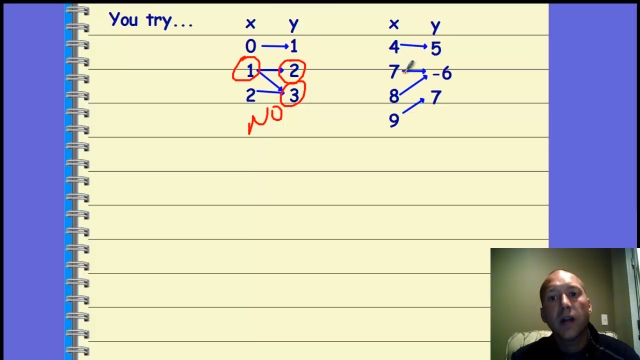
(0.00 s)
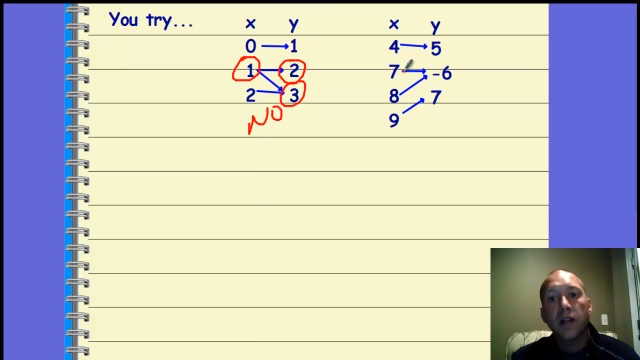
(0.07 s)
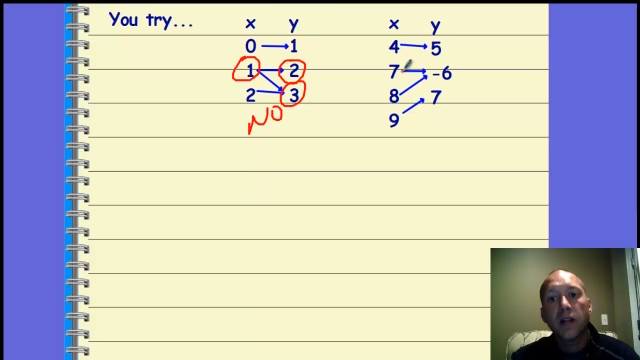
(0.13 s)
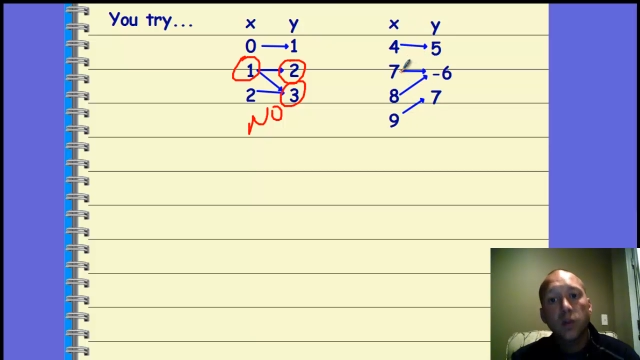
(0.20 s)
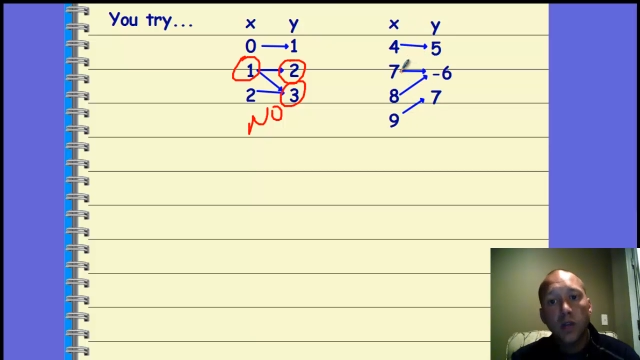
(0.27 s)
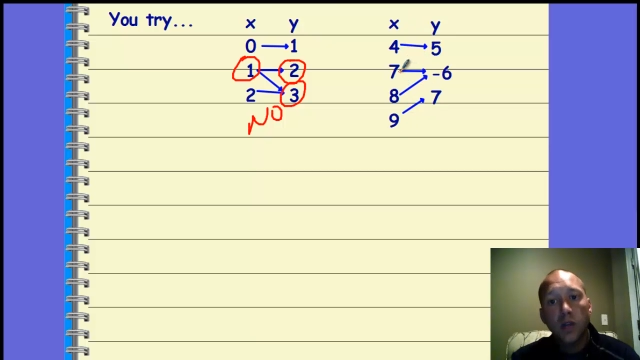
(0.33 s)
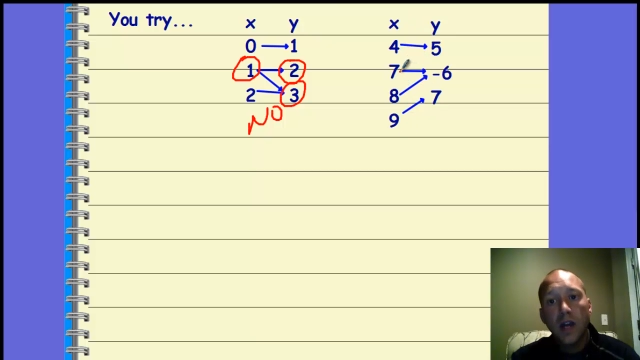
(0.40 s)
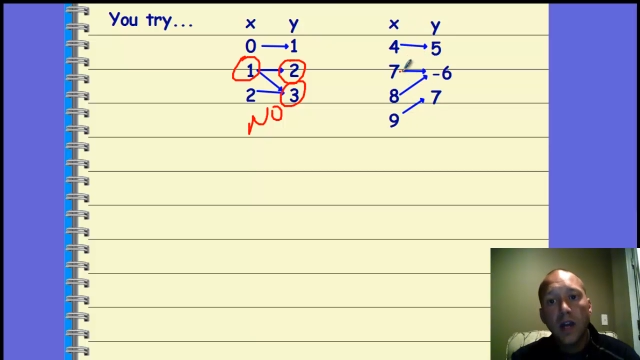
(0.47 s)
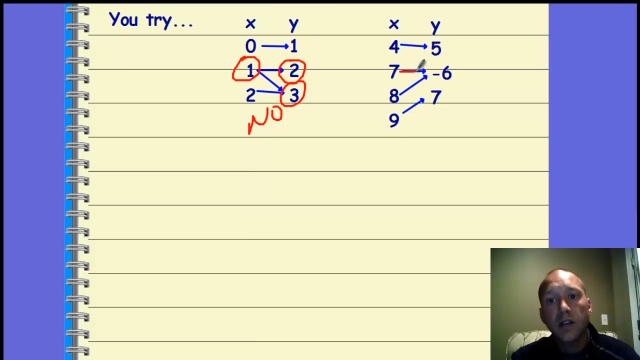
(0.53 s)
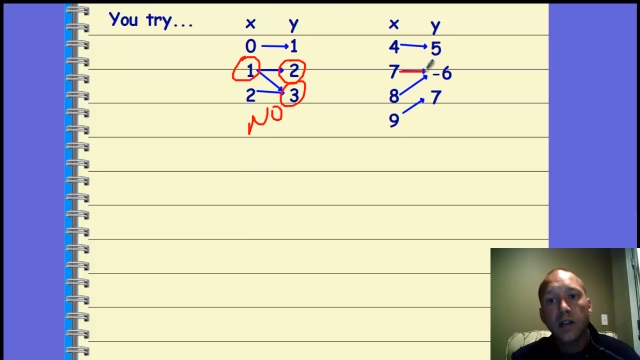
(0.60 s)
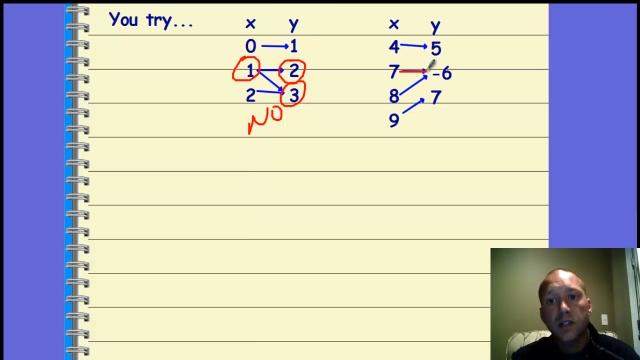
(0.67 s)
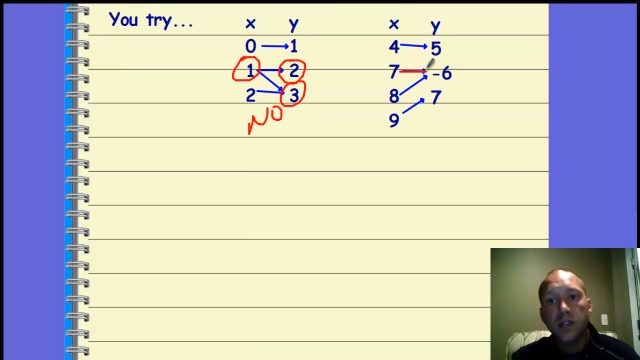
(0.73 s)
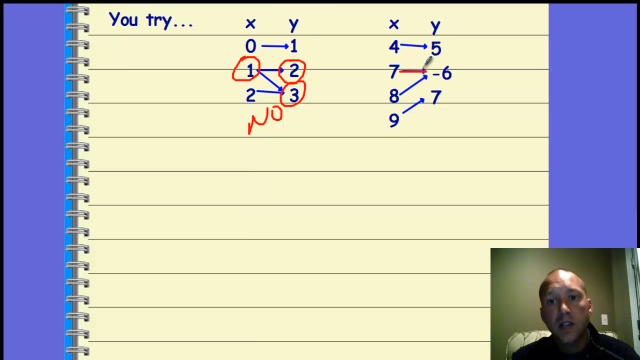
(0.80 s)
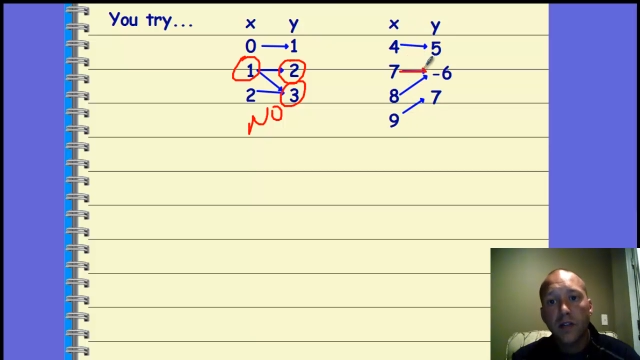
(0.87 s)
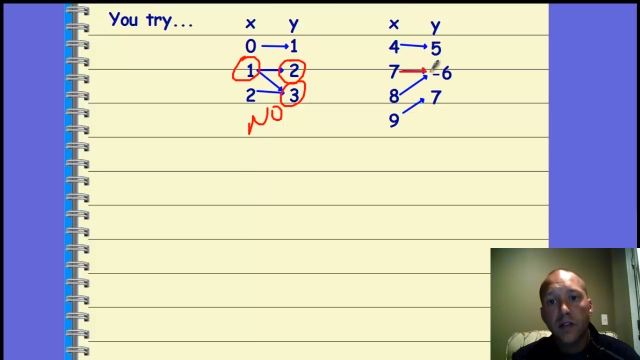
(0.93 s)
It's okay.
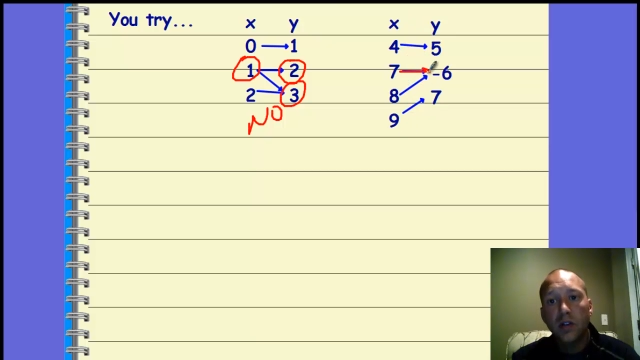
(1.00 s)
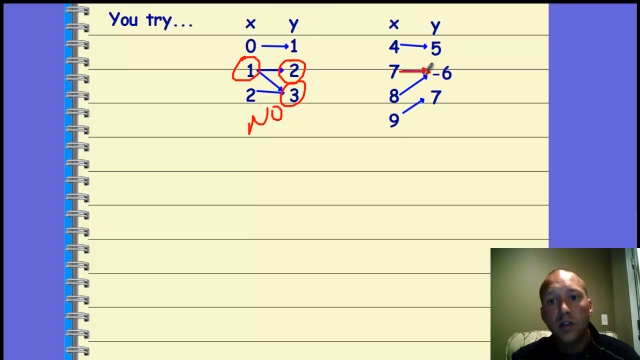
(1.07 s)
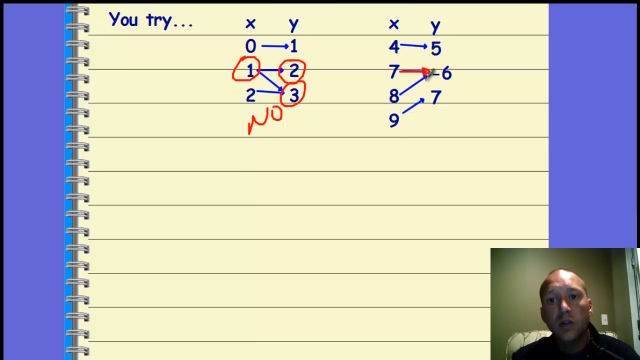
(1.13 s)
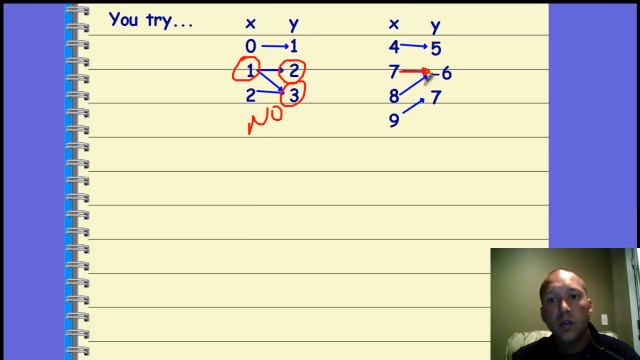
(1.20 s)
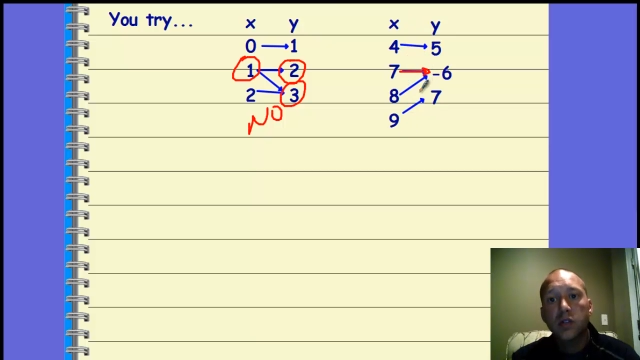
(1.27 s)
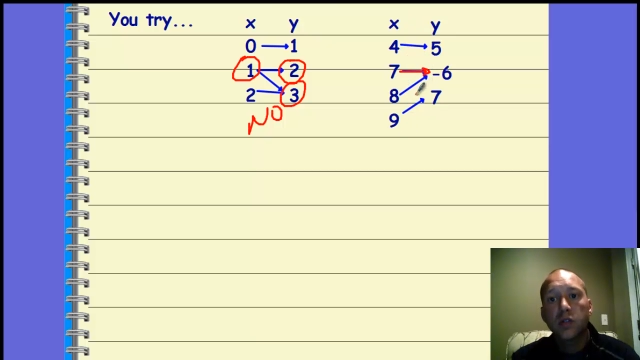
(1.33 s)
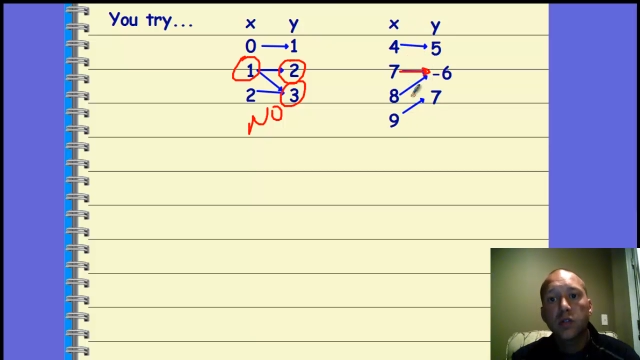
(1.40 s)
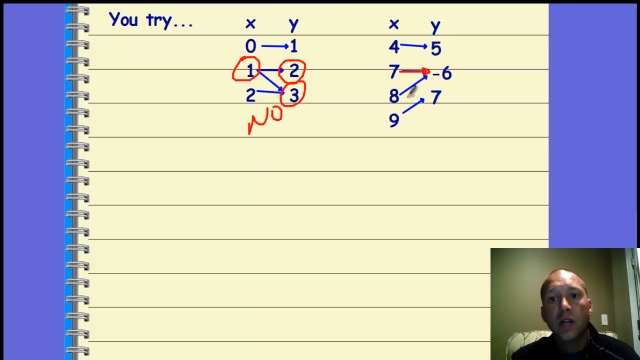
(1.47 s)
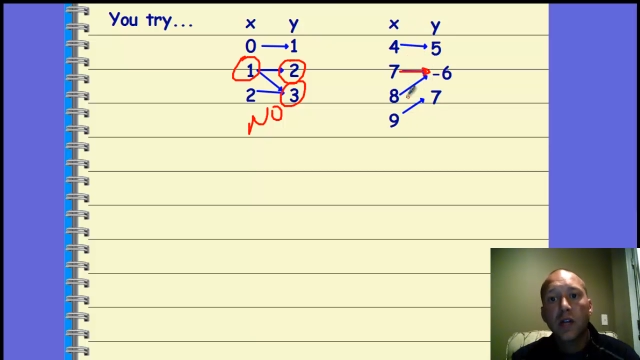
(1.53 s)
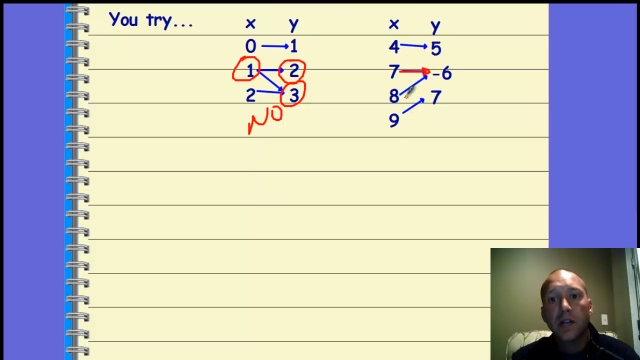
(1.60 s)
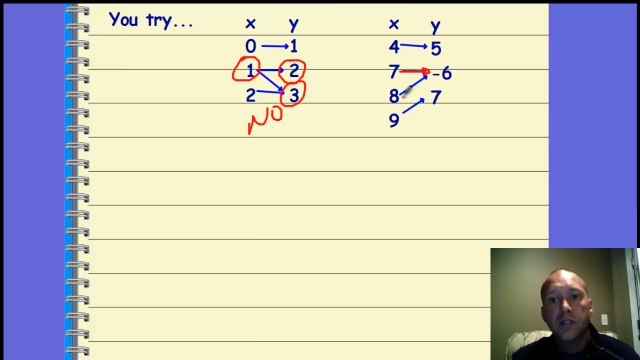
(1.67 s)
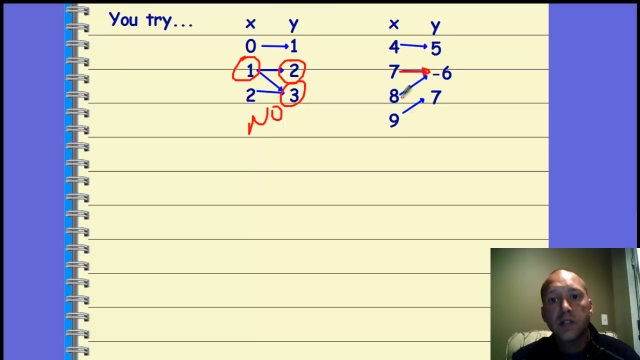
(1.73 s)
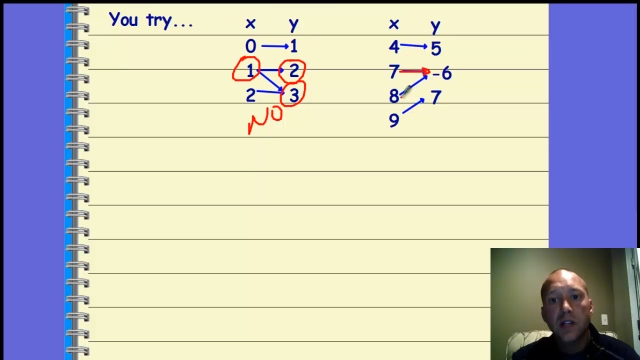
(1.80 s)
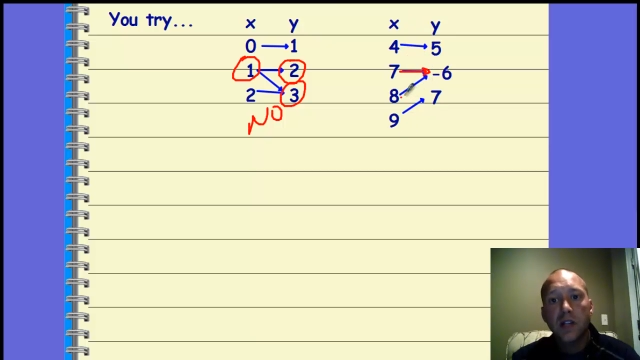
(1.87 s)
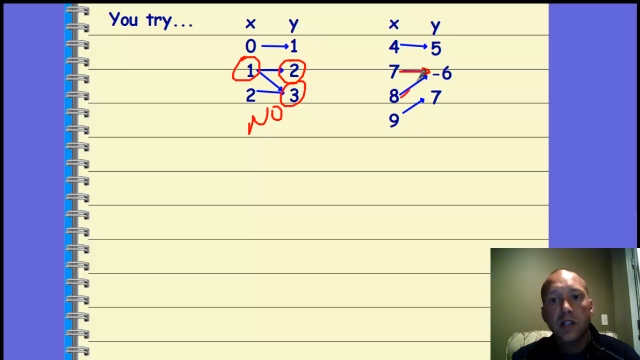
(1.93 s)
7 goes to a
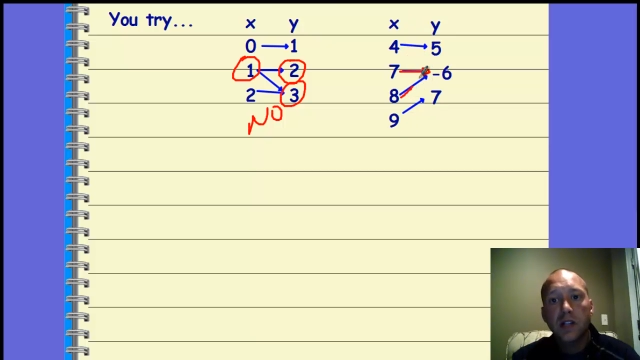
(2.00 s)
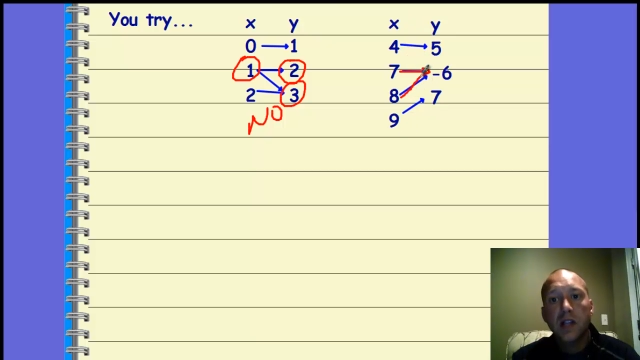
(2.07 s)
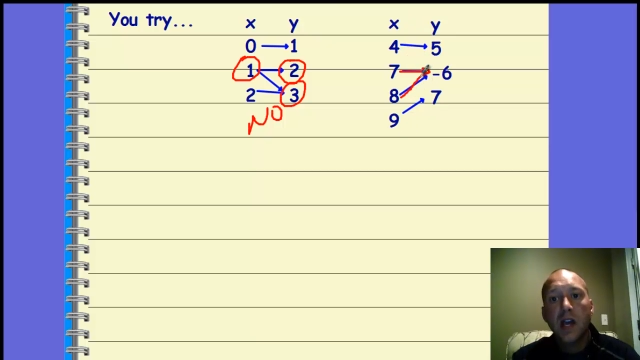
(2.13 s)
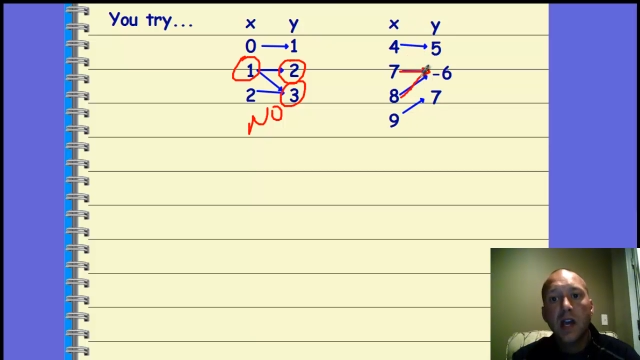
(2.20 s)
-6,